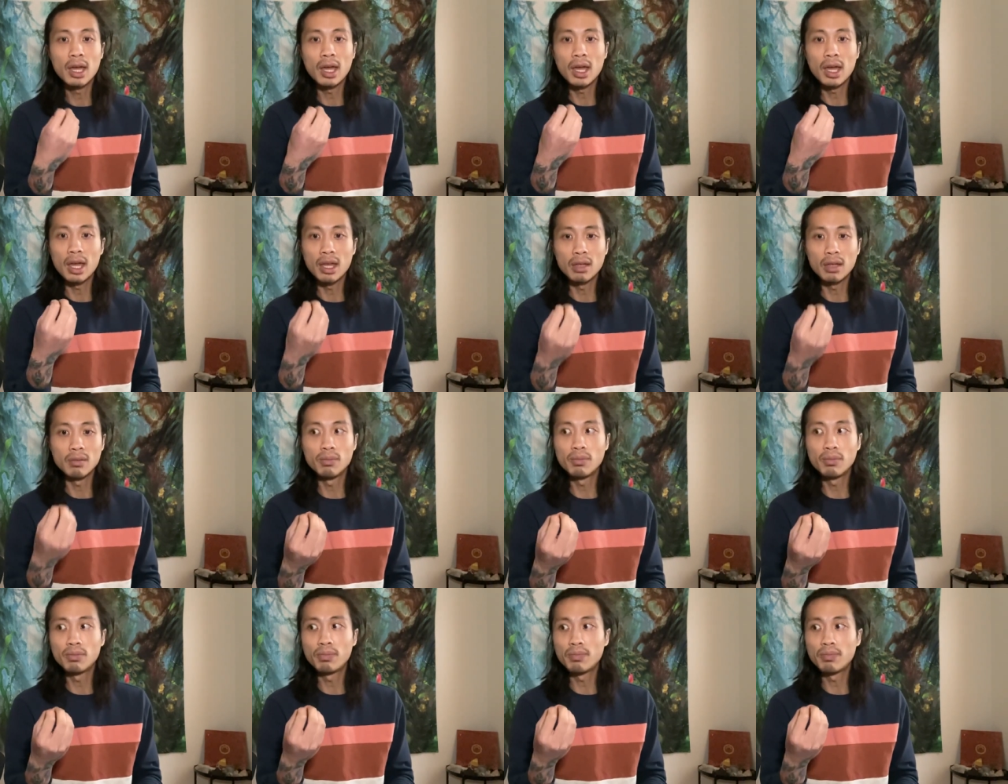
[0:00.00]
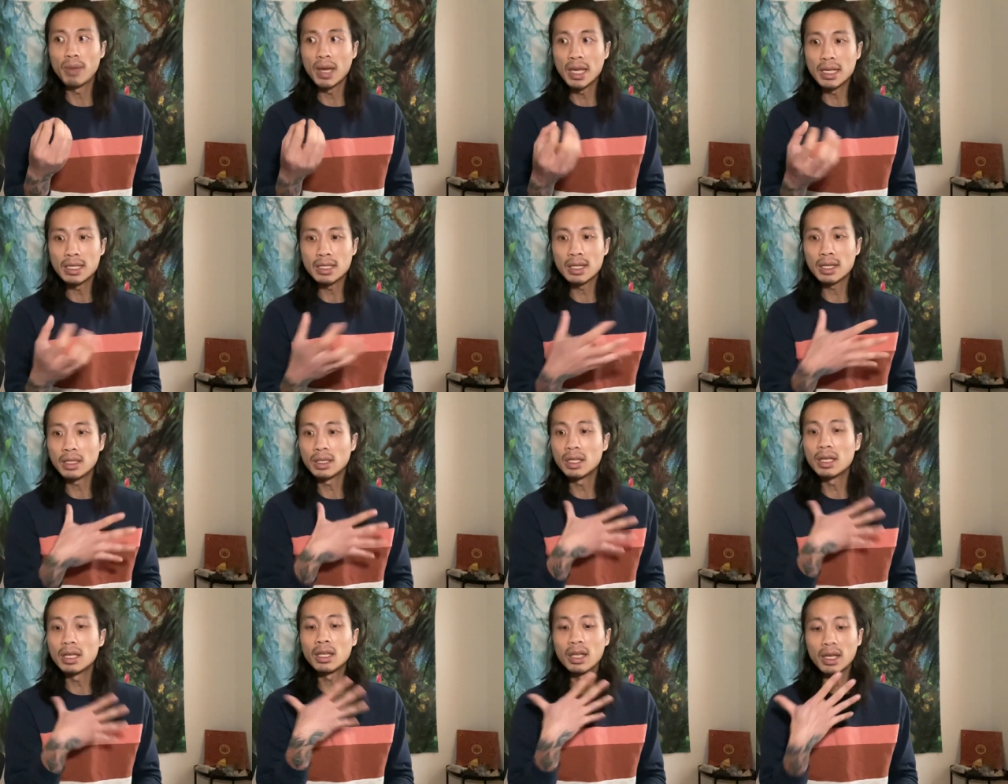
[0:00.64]
And
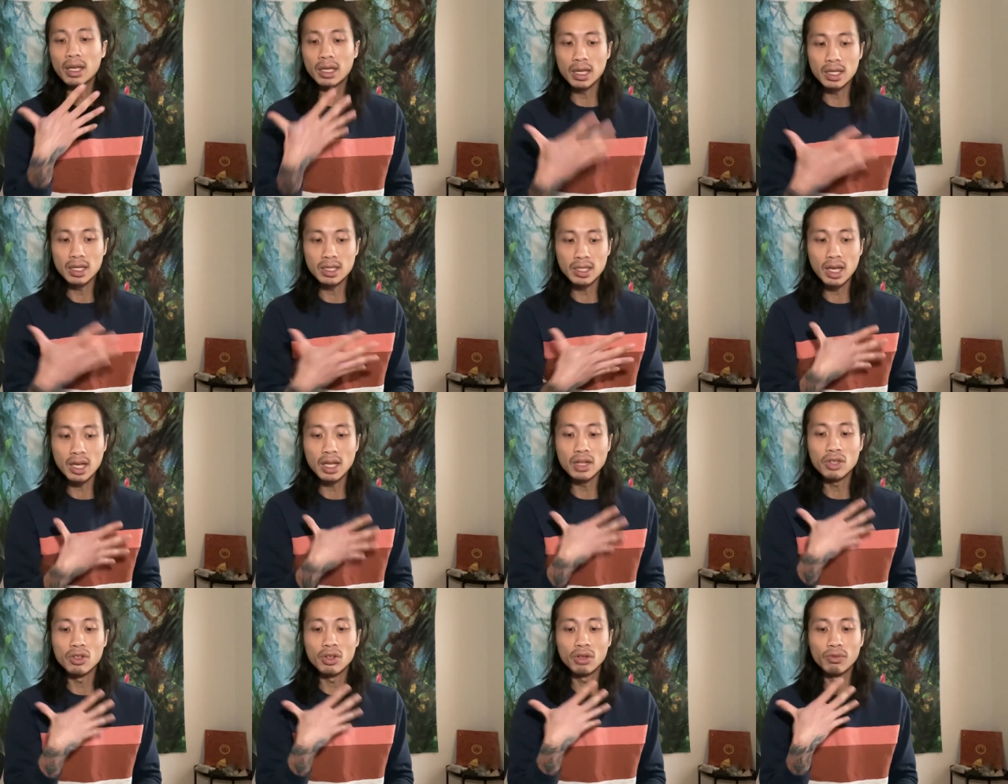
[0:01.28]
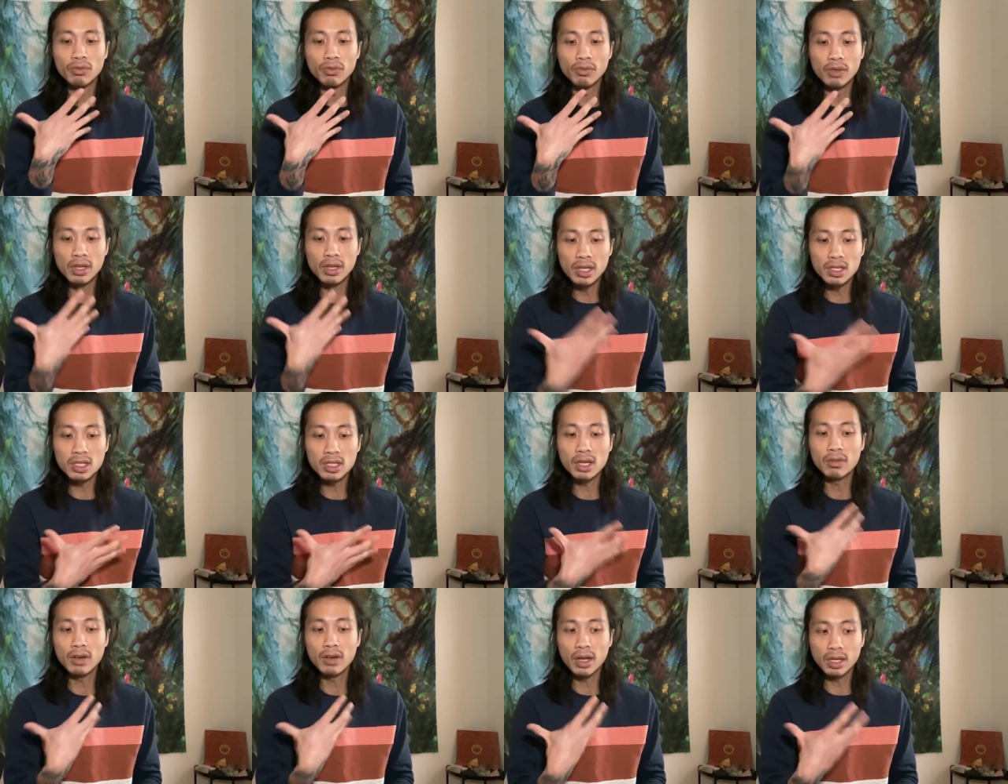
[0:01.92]
basically, like I said, you're
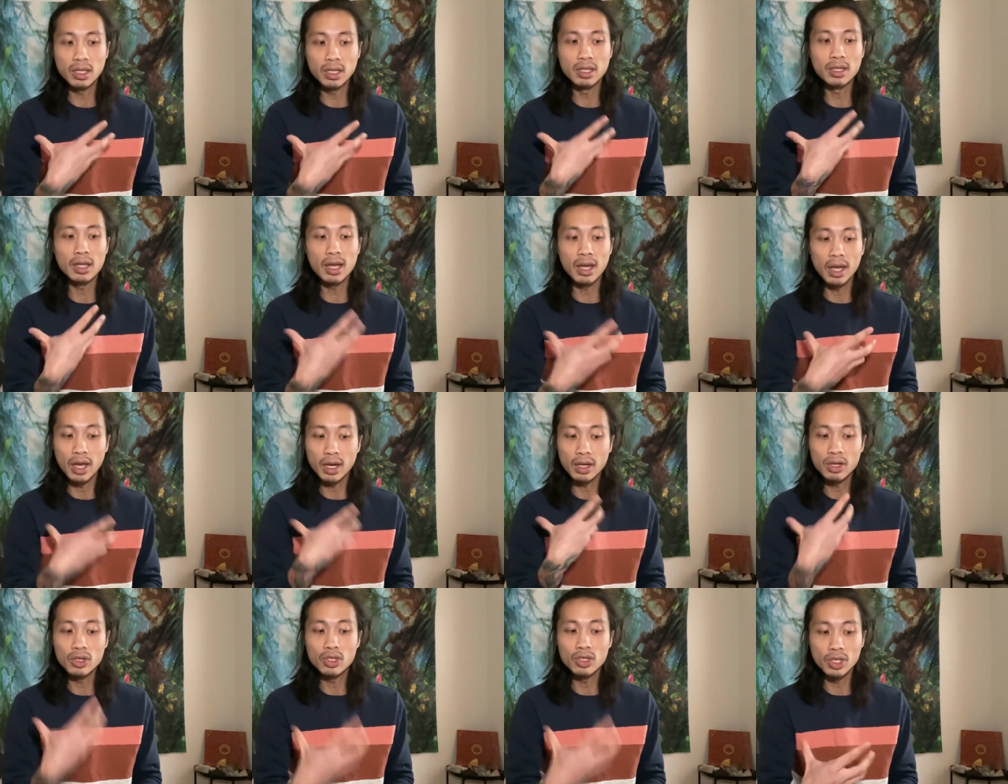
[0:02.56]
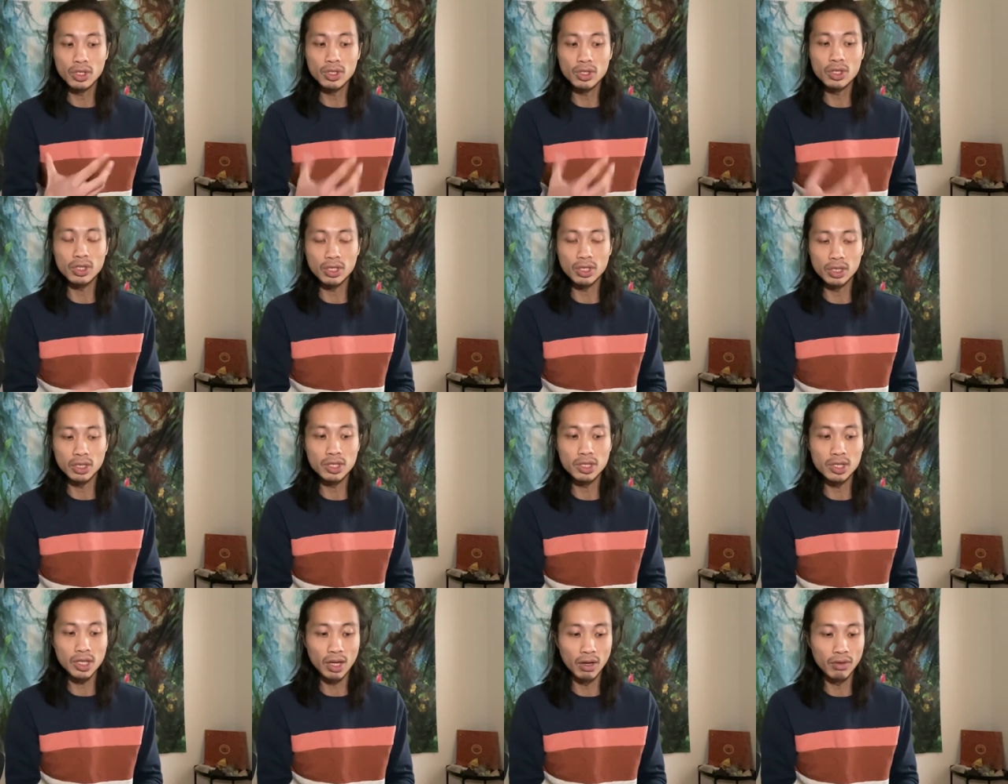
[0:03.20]
redirecting that energy to
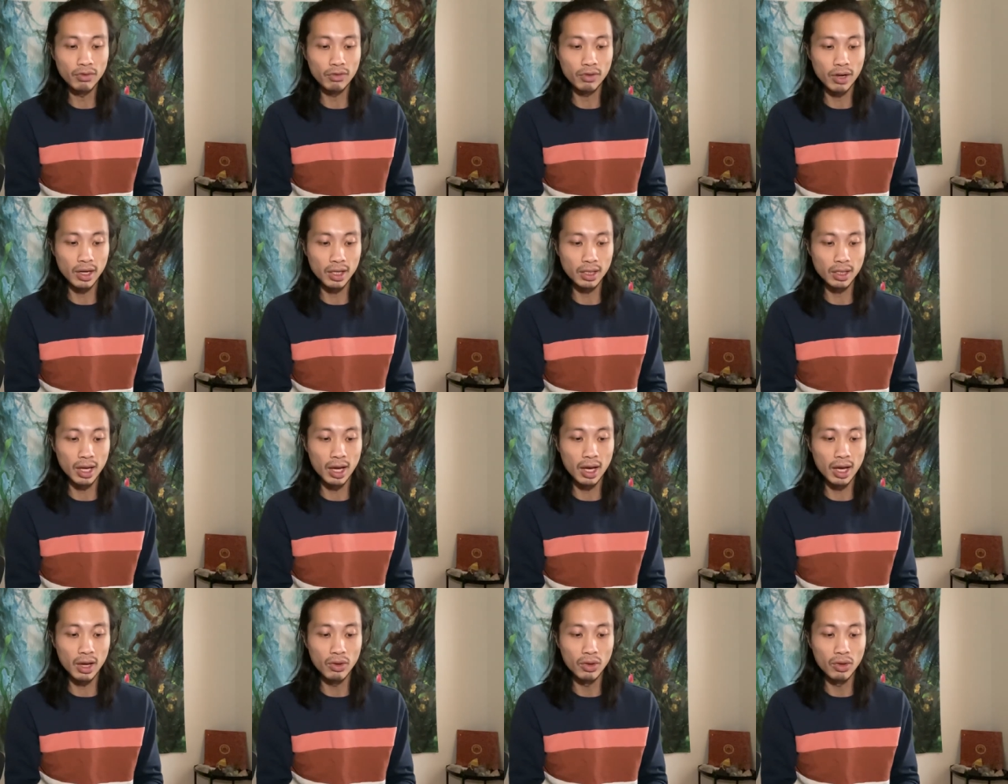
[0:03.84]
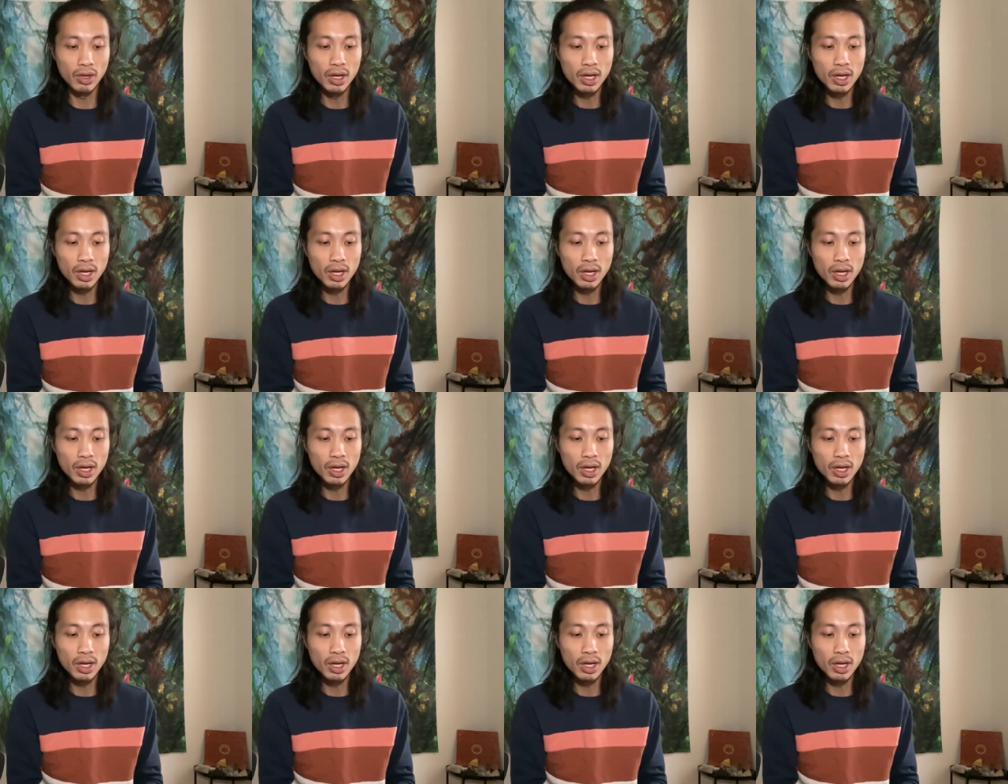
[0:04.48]
yourself right now,